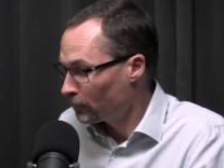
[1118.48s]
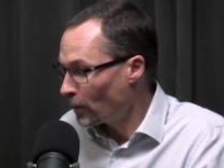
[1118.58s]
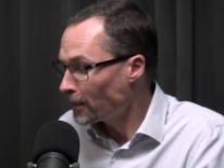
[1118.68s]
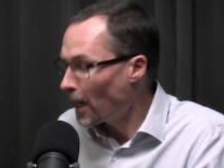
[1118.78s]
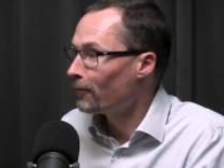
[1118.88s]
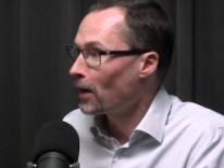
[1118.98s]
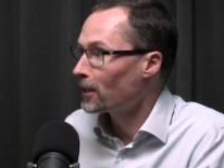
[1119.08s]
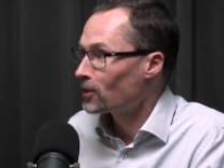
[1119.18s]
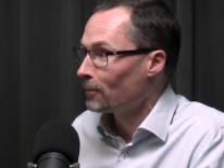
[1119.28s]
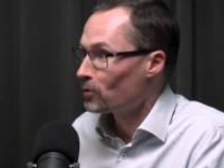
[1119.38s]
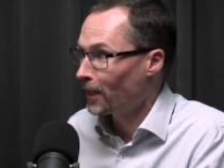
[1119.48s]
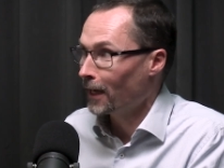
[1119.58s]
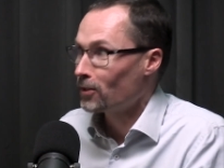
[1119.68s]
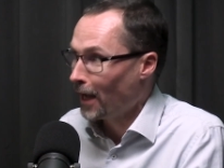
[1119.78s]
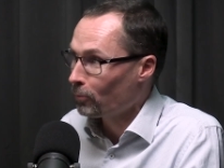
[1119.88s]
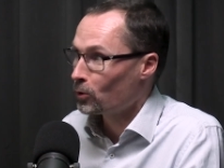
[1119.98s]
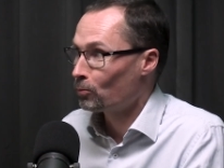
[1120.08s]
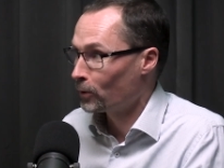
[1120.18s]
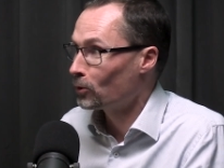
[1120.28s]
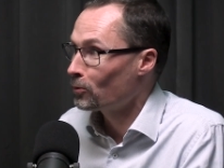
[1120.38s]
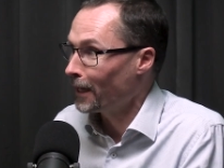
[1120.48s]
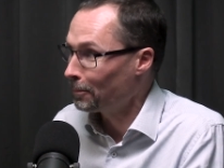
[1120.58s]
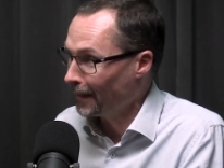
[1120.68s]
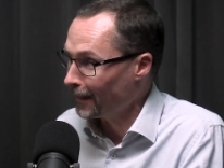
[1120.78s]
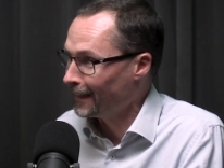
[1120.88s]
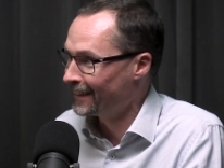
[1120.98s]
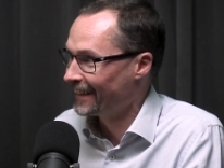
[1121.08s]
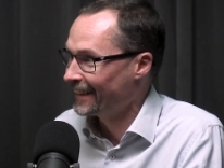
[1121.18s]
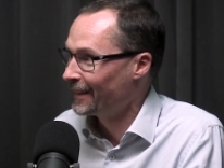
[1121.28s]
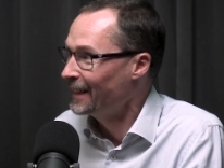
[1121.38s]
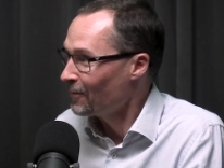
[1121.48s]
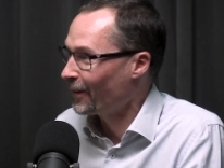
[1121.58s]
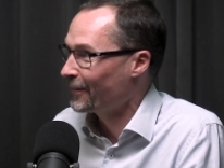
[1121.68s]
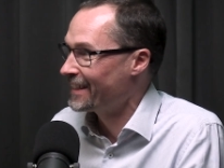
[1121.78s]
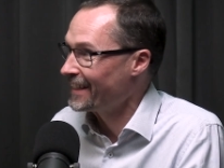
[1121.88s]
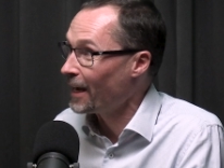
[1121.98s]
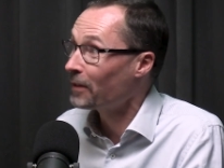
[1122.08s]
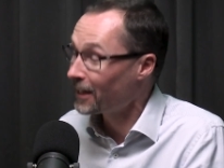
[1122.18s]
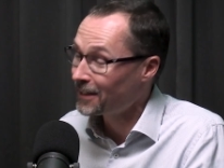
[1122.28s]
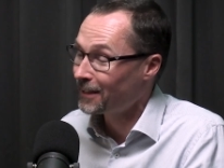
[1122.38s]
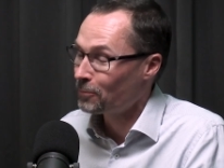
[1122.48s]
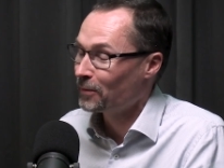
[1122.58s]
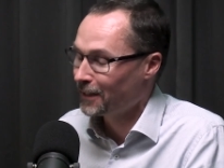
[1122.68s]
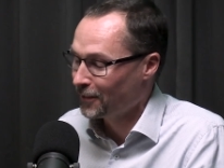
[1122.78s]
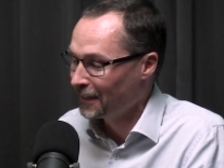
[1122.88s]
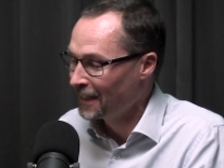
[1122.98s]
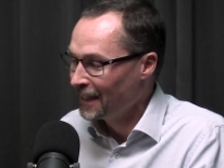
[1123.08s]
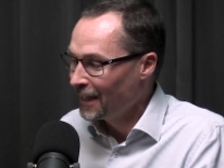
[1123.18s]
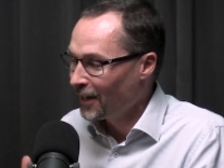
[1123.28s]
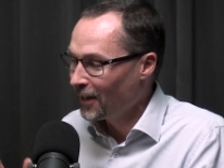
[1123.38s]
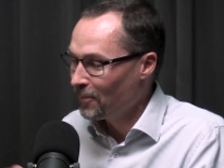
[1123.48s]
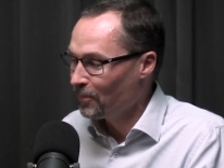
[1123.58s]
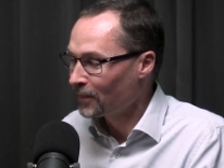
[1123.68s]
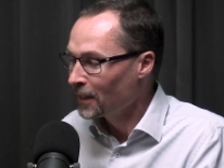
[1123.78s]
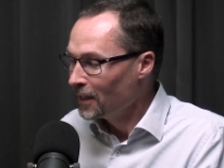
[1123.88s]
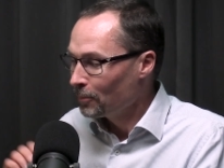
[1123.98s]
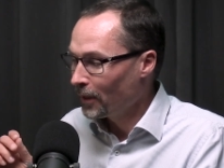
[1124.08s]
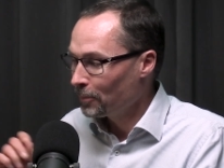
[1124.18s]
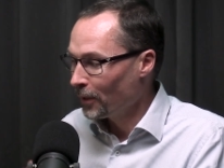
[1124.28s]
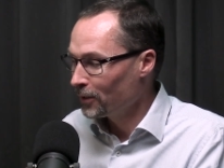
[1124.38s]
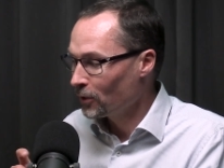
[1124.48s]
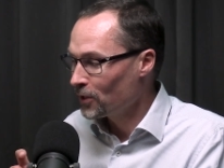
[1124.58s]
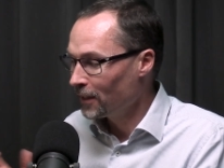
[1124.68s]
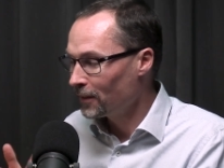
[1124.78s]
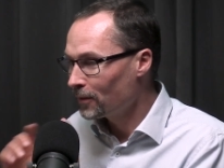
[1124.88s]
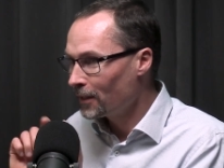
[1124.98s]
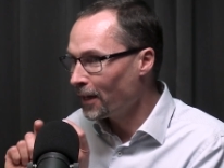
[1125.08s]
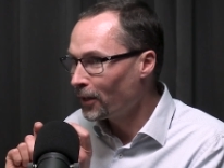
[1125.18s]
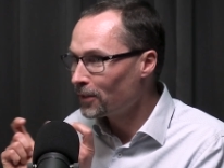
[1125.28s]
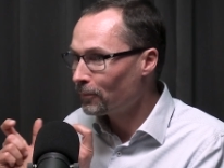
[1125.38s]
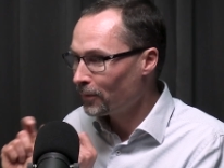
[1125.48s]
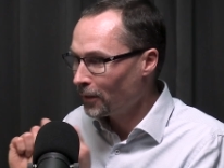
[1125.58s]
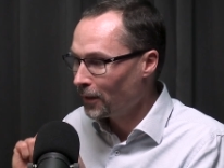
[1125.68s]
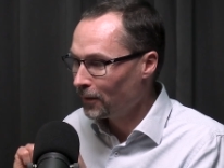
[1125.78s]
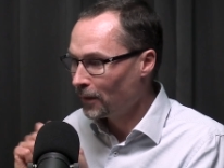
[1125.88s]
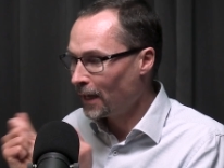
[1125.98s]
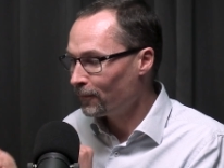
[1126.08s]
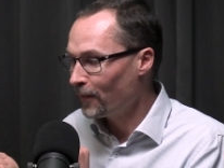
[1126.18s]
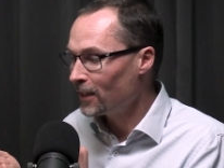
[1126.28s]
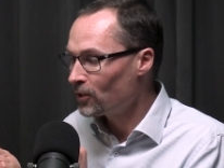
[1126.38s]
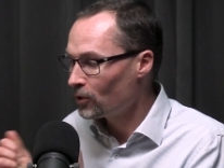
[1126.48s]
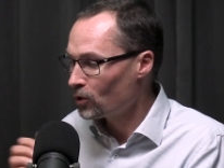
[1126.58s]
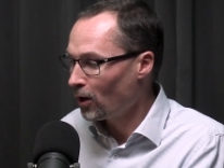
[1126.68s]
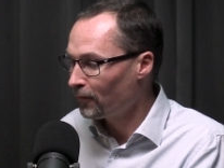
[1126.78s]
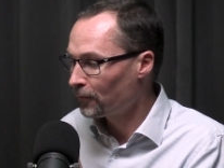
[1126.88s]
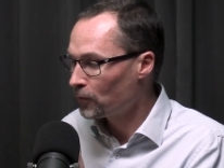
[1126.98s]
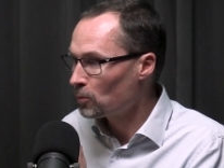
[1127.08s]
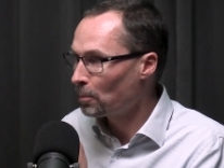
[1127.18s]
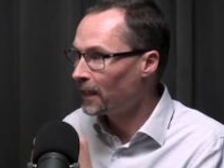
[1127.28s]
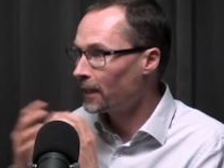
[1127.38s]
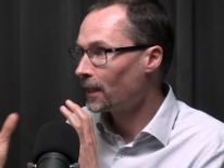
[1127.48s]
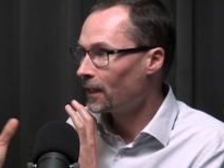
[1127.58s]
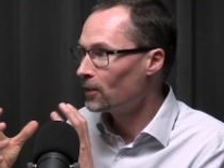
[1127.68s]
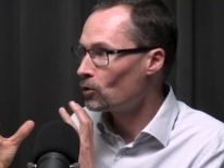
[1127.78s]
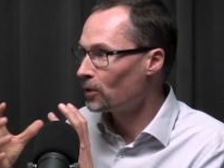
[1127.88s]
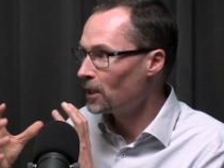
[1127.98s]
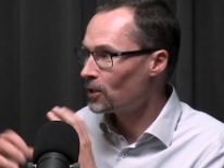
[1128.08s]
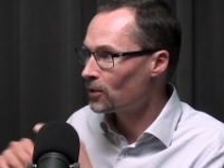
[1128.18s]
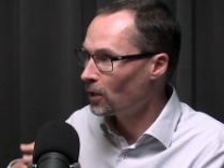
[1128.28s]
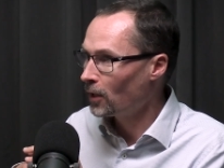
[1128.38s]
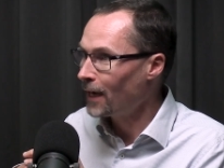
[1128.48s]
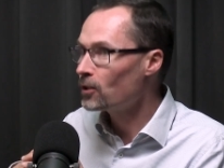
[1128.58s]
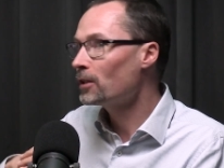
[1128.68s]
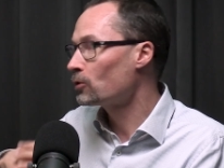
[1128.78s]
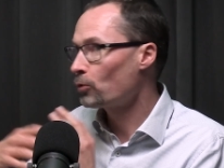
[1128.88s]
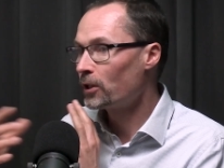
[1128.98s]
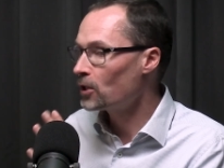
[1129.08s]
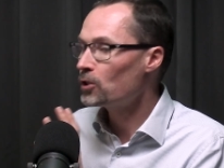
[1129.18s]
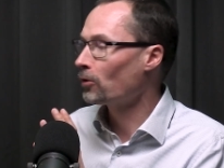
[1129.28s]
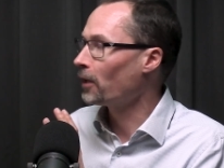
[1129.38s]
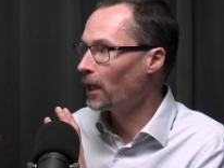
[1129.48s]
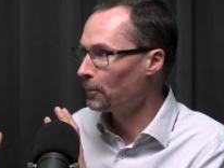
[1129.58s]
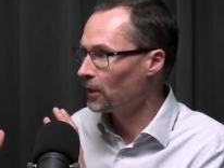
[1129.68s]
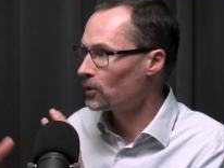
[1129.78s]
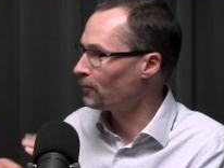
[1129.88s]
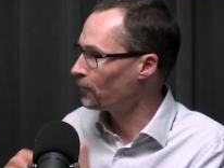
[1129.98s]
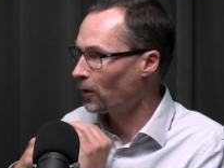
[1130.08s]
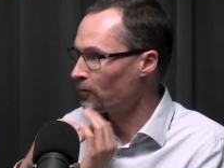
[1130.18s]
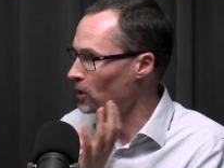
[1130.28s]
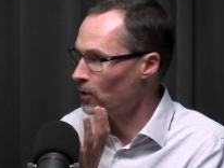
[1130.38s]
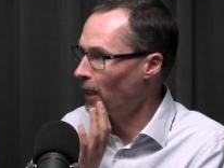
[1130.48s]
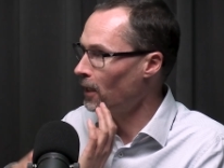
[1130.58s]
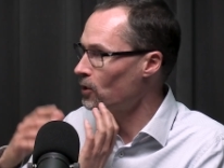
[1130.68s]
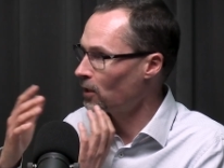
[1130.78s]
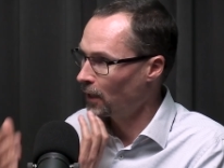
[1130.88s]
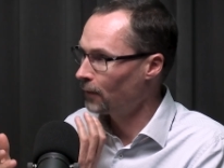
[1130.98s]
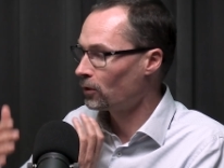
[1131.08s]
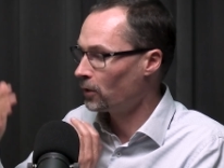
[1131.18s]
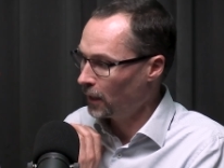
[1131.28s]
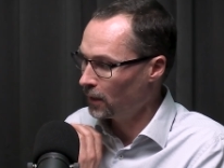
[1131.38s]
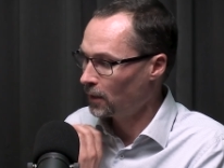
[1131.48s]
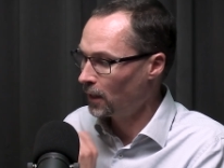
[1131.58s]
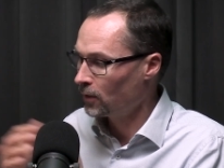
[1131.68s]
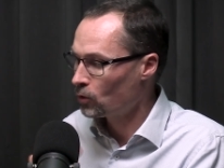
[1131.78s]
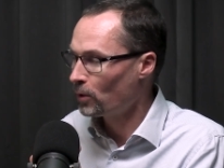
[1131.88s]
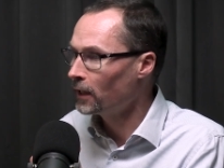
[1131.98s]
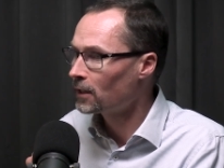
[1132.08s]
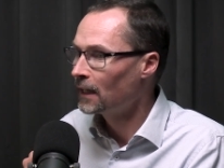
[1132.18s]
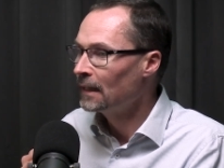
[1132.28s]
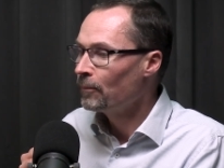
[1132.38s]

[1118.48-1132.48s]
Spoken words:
right now I have a hard time seeing actually how we would do that better than what we see now, because it is pretty good. Yeah. But you could say another advantage of splitting it into these actually traditional elements of seasonality, level, and trend